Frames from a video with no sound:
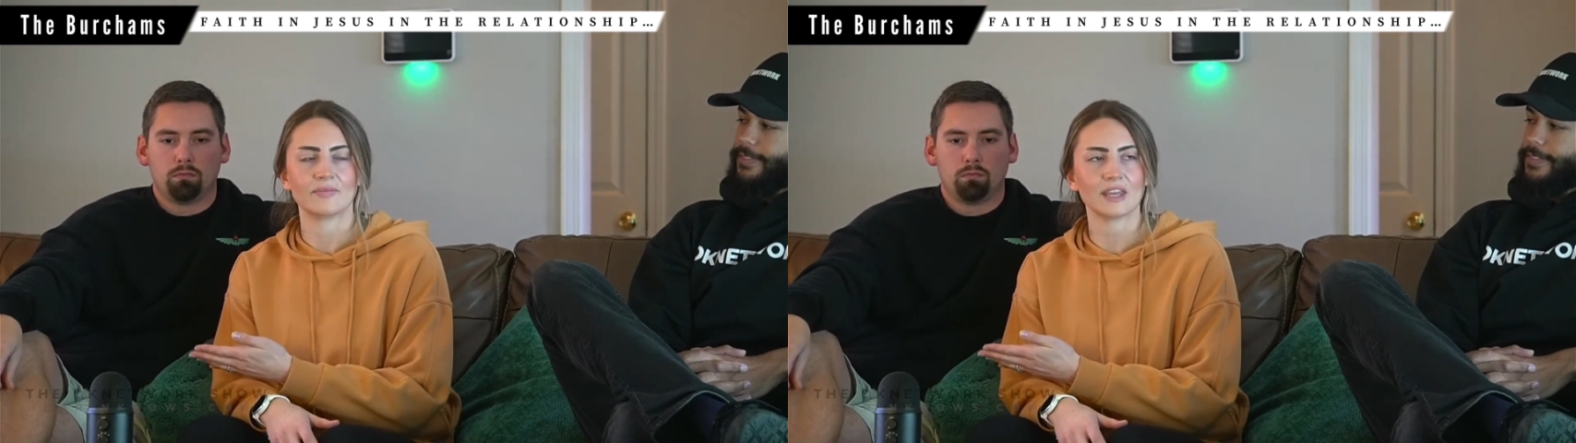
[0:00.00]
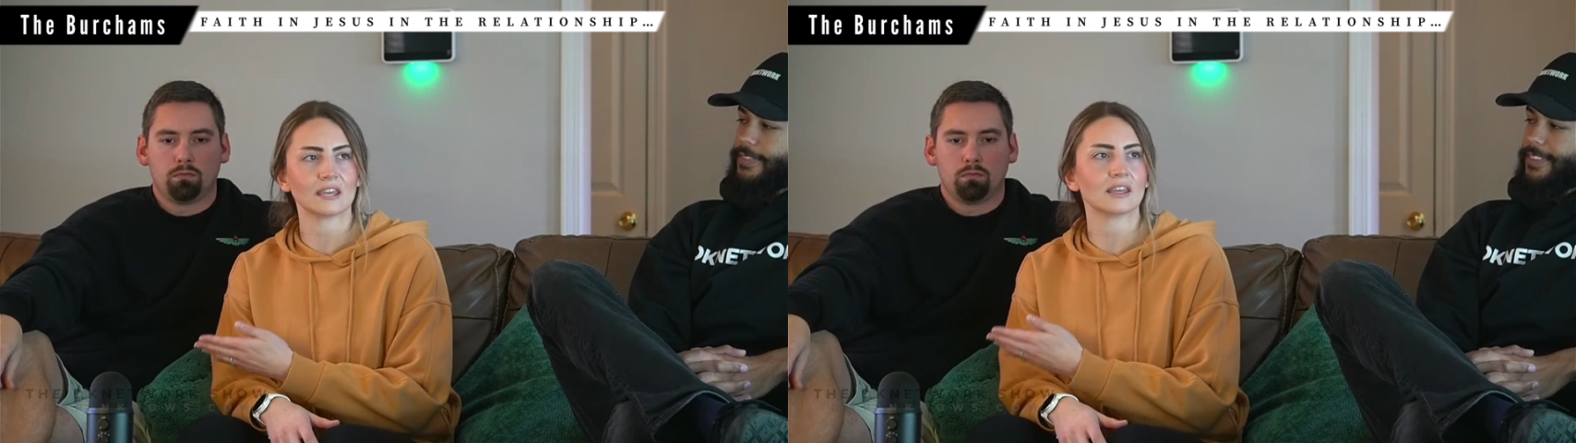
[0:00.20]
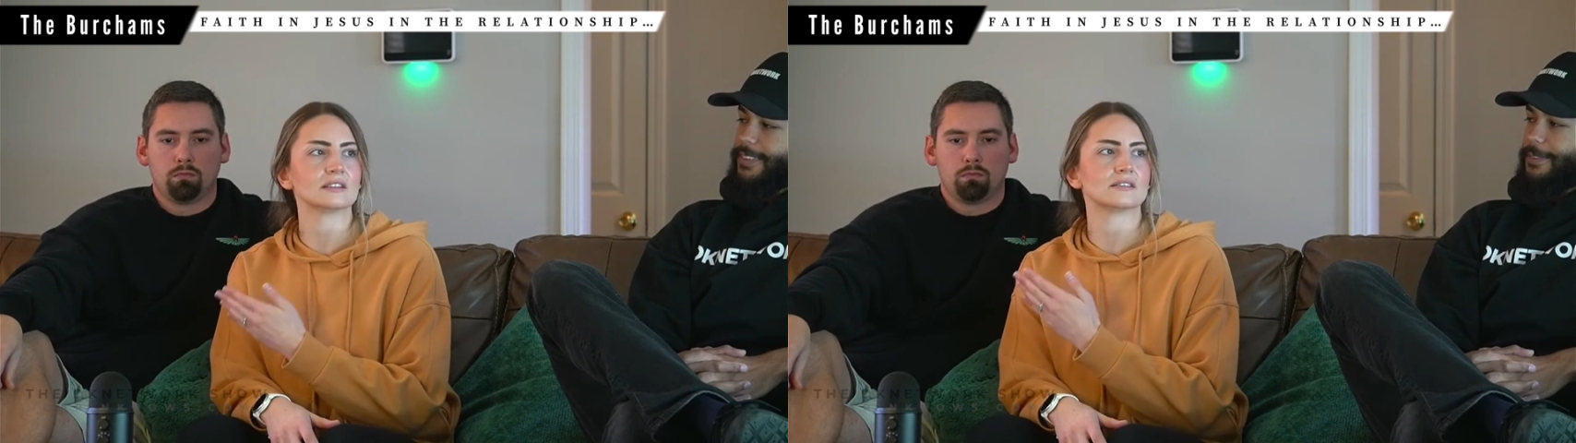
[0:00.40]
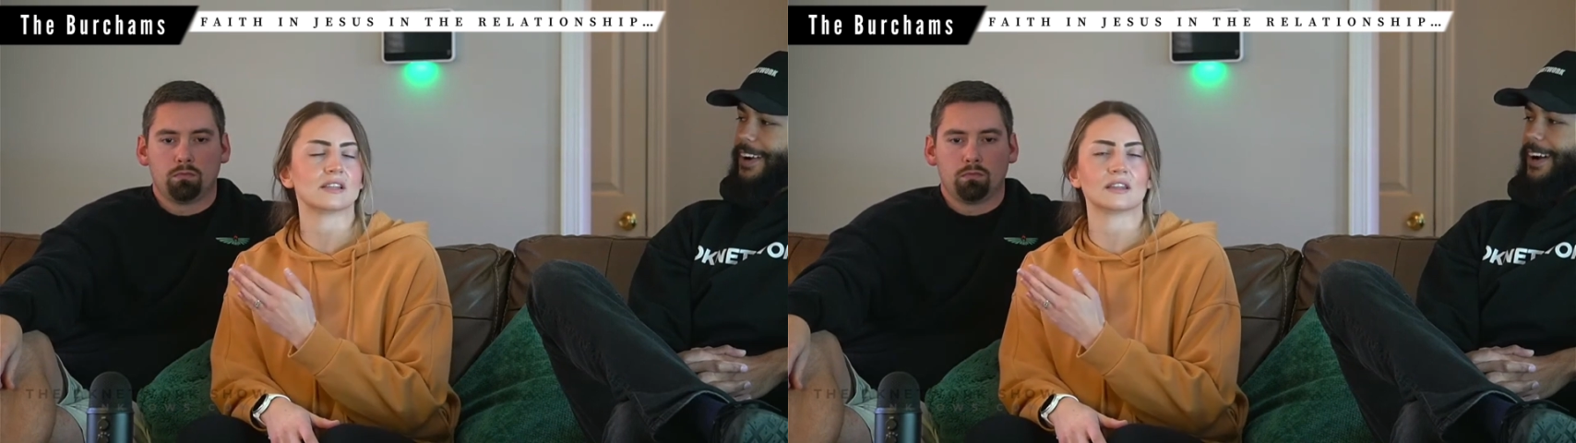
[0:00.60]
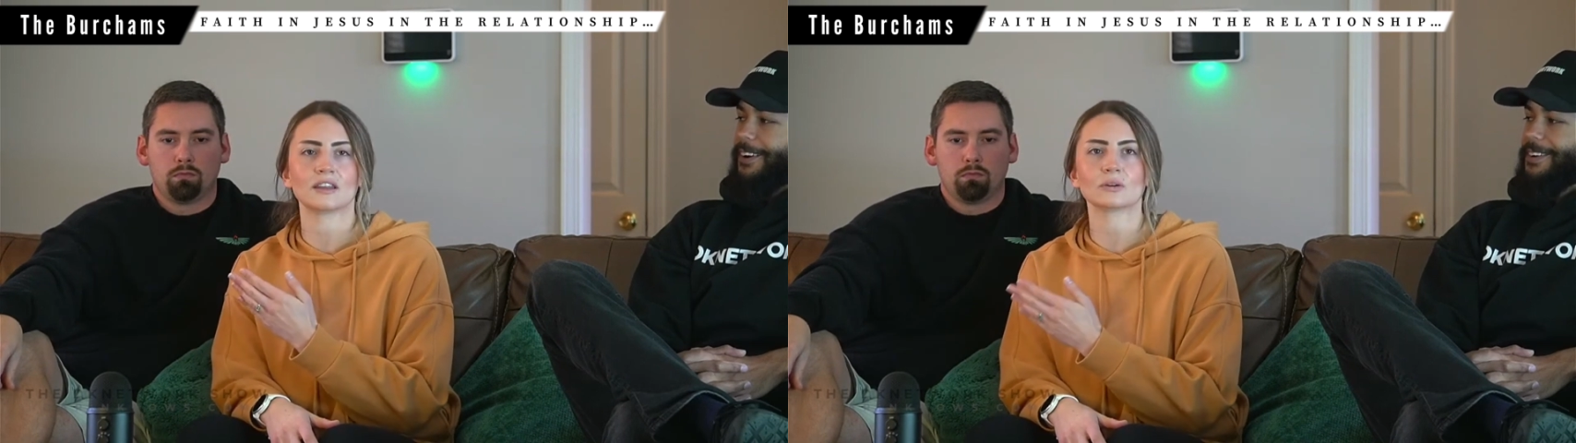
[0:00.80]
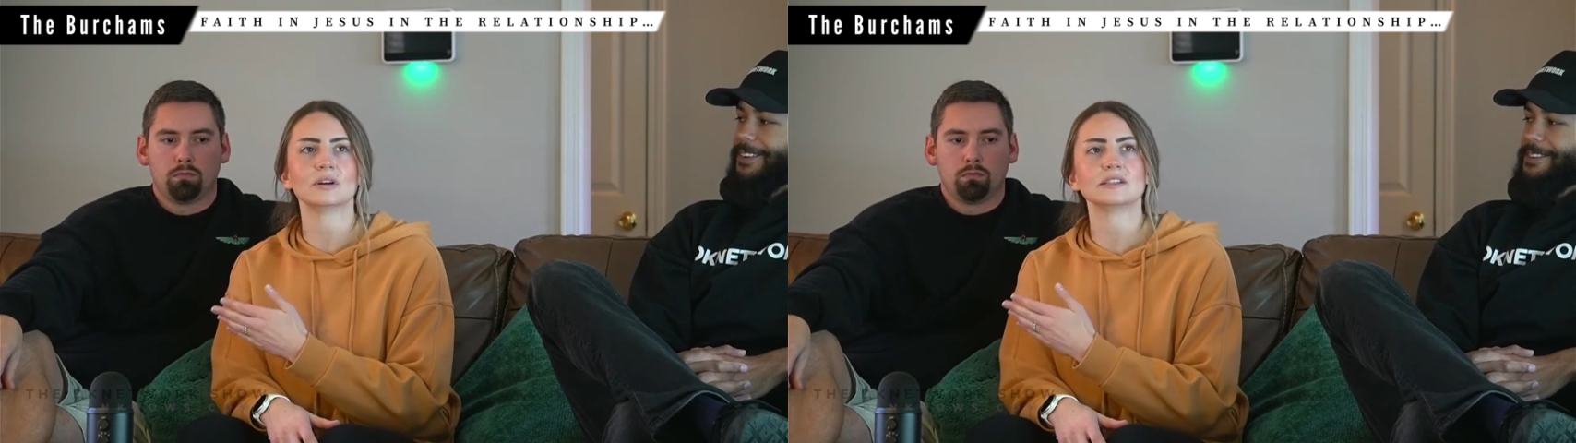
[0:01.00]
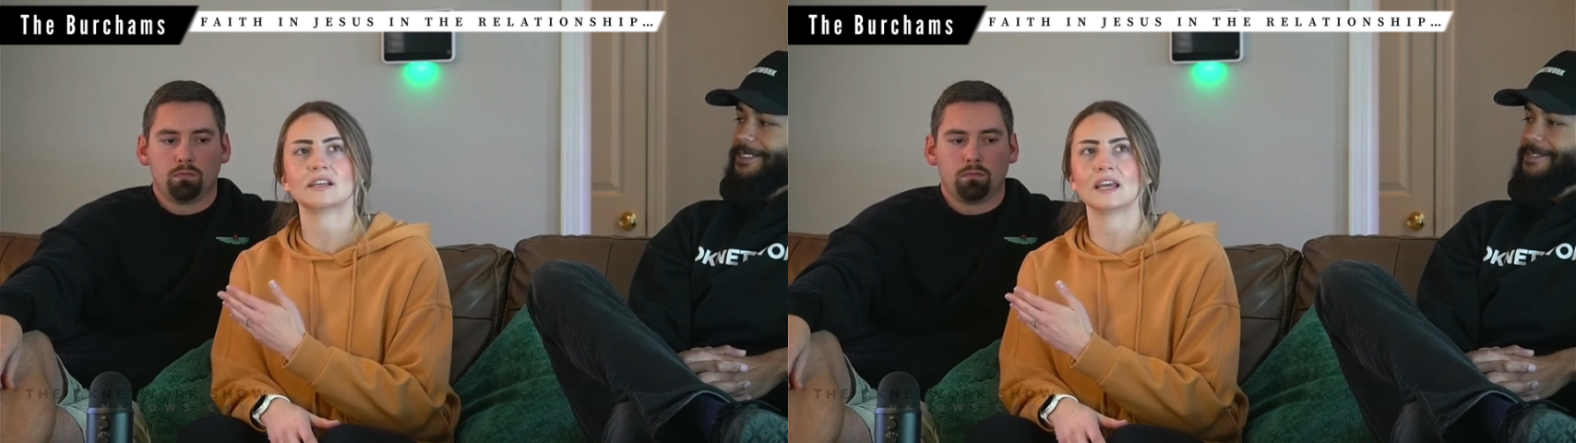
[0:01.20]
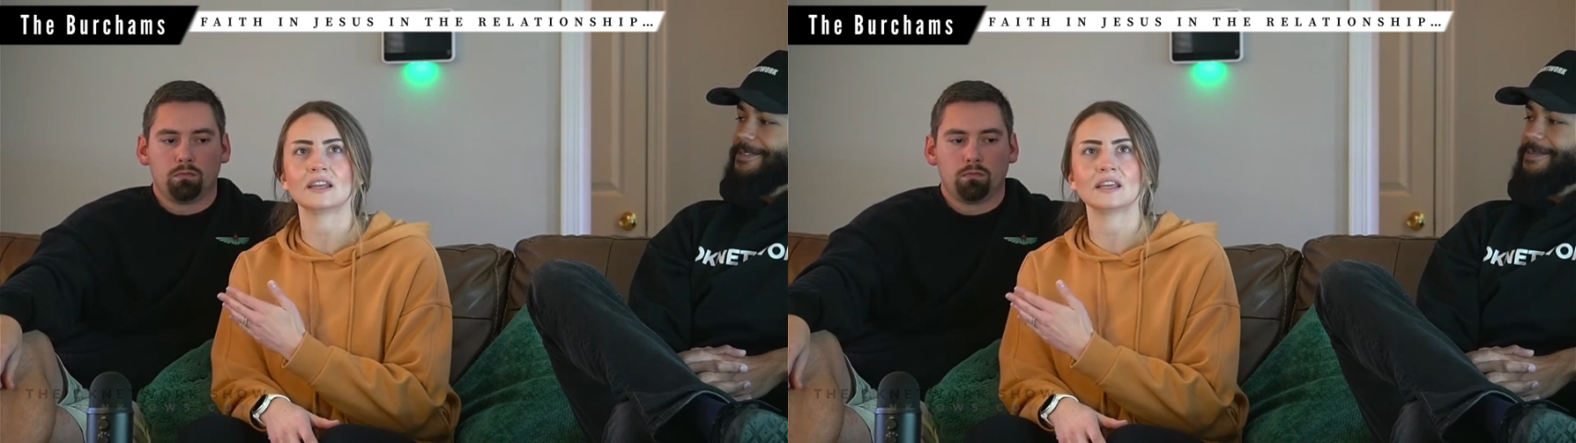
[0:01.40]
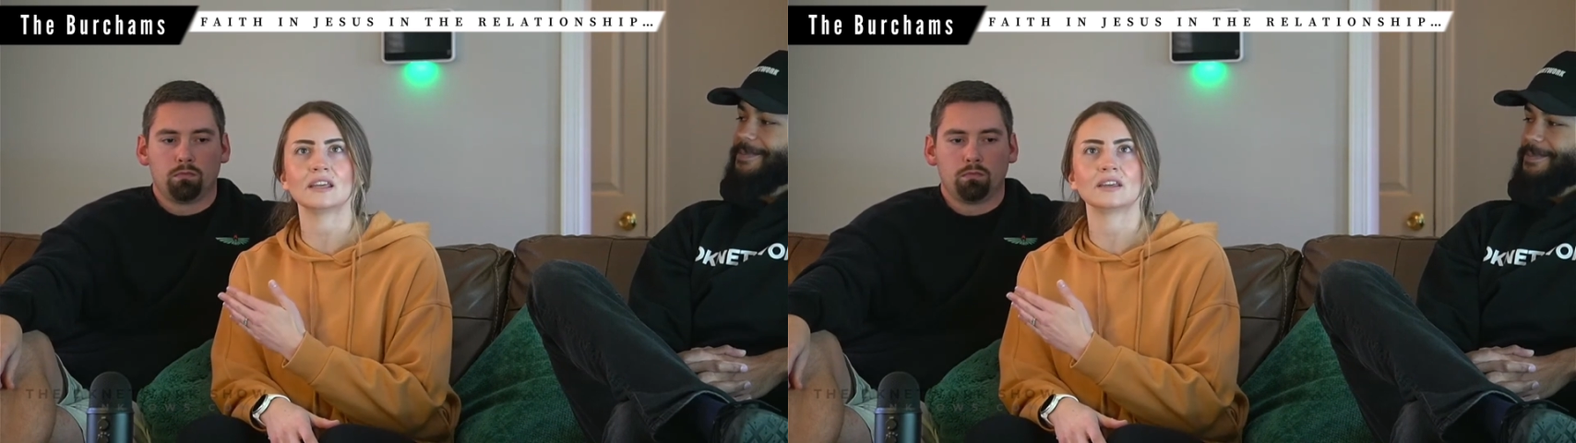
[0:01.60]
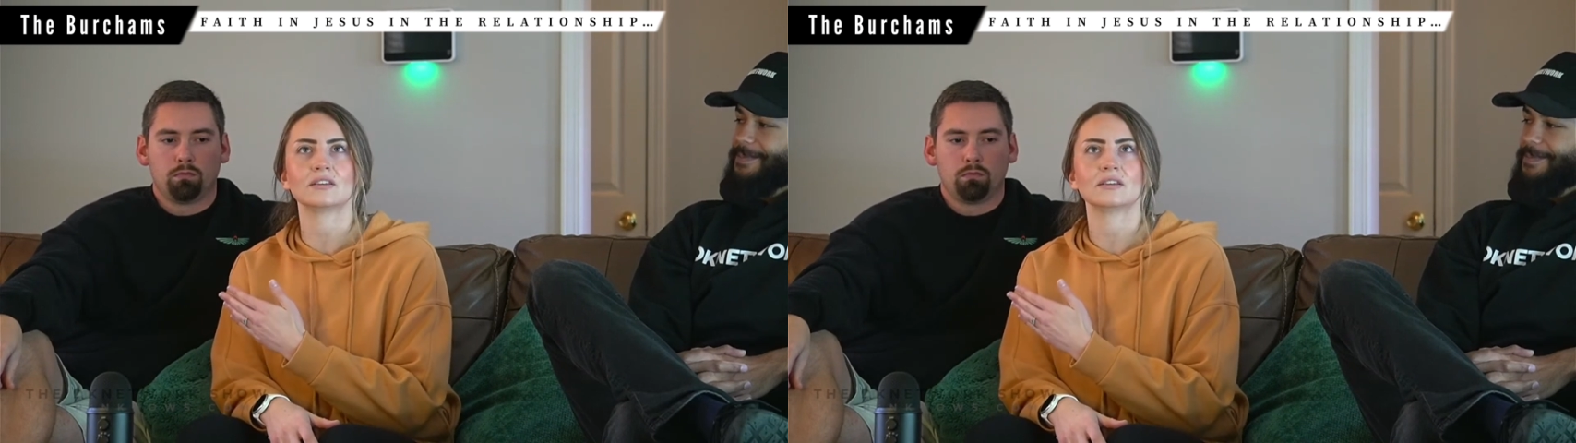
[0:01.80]
Speaker 1: things, wow. and there wasn't
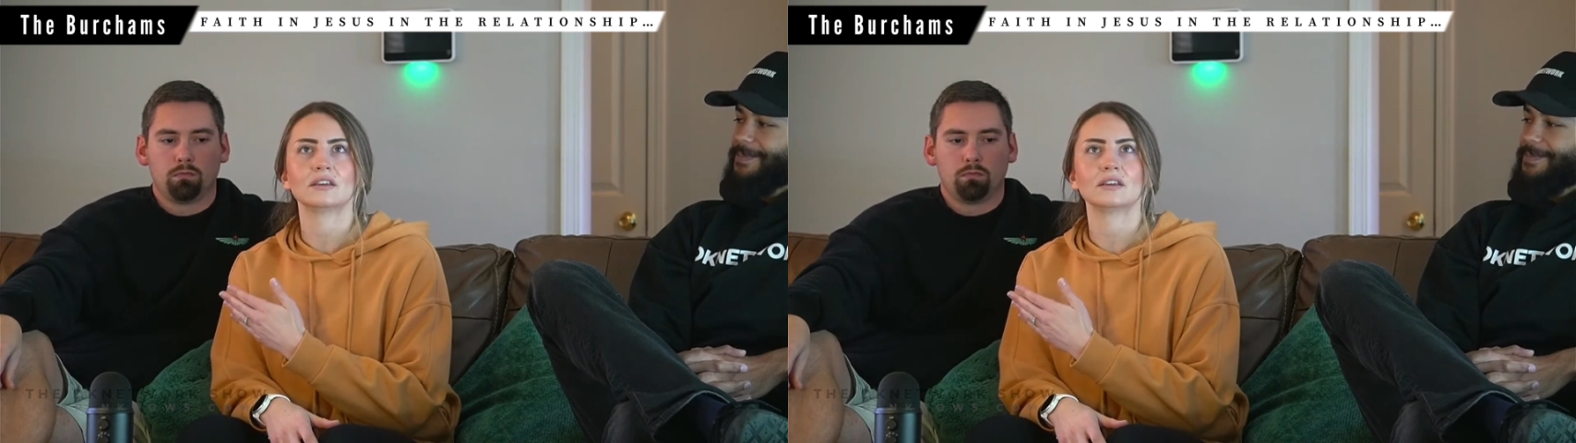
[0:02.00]
any,